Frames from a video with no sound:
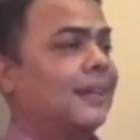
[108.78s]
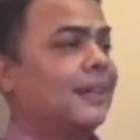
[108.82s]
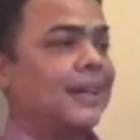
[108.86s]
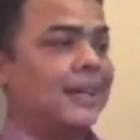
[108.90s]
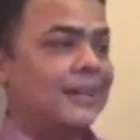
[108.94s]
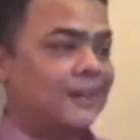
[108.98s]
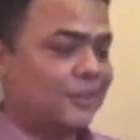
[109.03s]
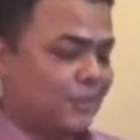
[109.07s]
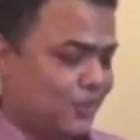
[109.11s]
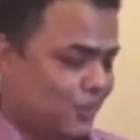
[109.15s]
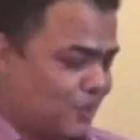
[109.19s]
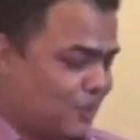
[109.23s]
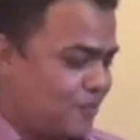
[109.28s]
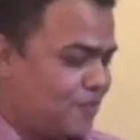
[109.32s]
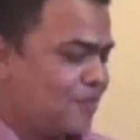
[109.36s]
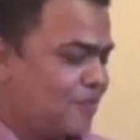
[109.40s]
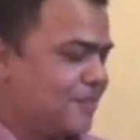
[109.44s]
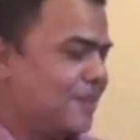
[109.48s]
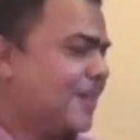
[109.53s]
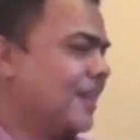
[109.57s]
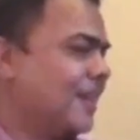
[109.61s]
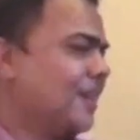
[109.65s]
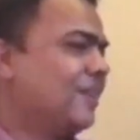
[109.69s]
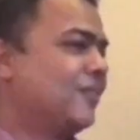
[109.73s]
at home
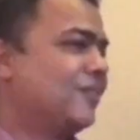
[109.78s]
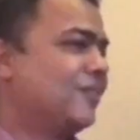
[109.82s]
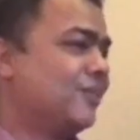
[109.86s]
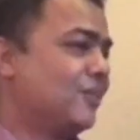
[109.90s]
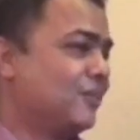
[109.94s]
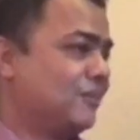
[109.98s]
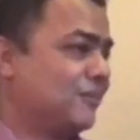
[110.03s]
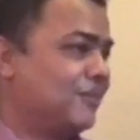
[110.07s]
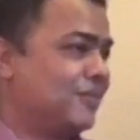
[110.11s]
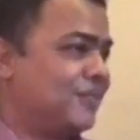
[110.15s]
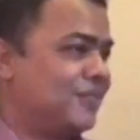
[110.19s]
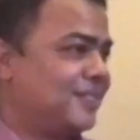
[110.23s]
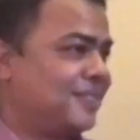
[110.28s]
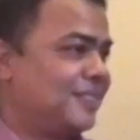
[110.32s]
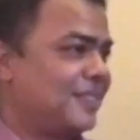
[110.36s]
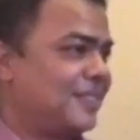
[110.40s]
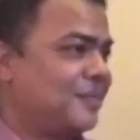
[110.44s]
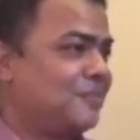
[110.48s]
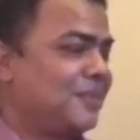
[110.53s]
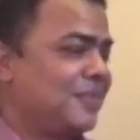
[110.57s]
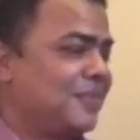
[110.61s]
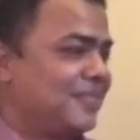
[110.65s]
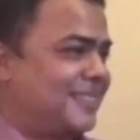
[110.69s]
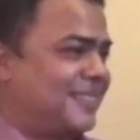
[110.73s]
in your office, I
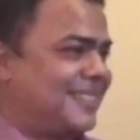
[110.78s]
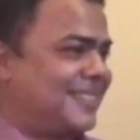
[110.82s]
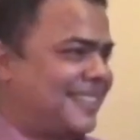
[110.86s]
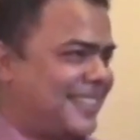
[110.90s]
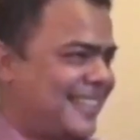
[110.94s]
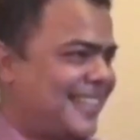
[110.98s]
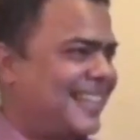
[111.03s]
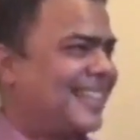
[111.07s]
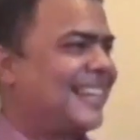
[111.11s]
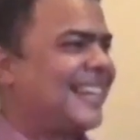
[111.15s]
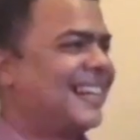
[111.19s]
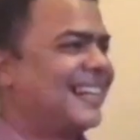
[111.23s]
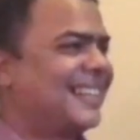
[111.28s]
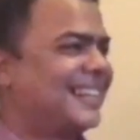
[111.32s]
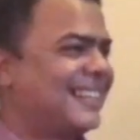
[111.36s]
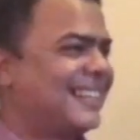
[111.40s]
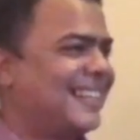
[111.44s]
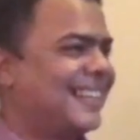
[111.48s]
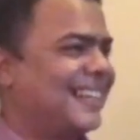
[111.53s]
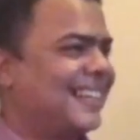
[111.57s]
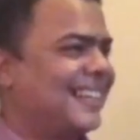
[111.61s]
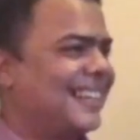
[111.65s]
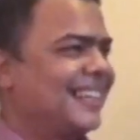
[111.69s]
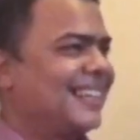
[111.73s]
must say that, yeah.
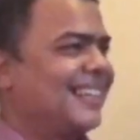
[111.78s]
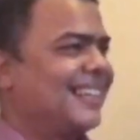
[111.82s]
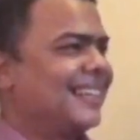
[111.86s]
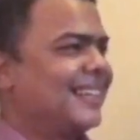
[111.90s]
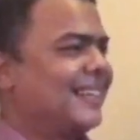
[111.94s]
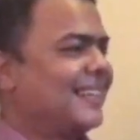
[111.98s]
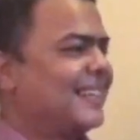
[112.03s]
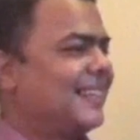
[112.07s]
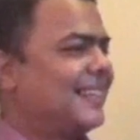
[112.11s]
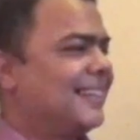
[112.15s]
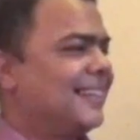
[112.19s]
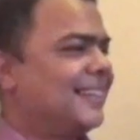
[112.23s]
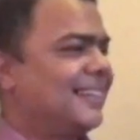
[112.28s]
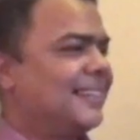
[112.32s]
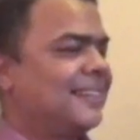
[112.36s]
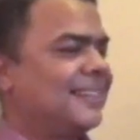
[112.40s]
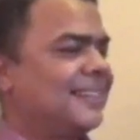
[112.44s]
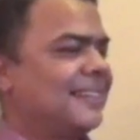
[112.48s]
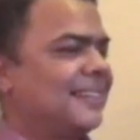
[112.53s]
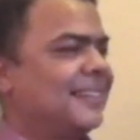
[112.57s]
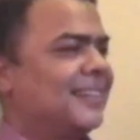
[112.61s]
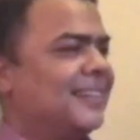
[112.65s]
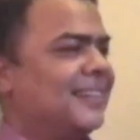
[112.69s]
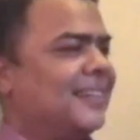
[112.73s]

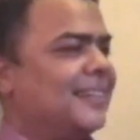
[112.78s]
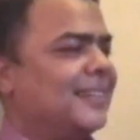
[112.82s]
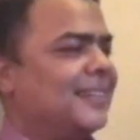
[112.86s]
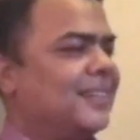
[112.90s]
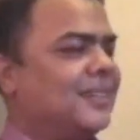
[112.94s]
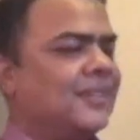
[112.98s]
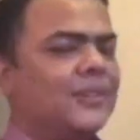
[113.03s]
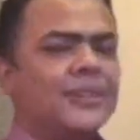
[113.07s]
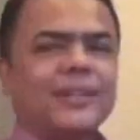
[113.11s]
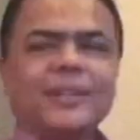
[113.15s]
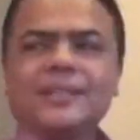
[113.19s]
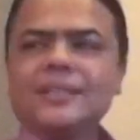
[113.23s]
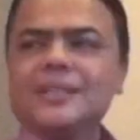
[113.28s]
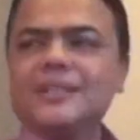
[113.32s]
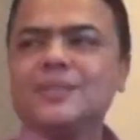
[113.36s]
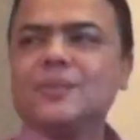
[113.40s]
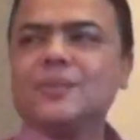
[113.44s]
Okay, just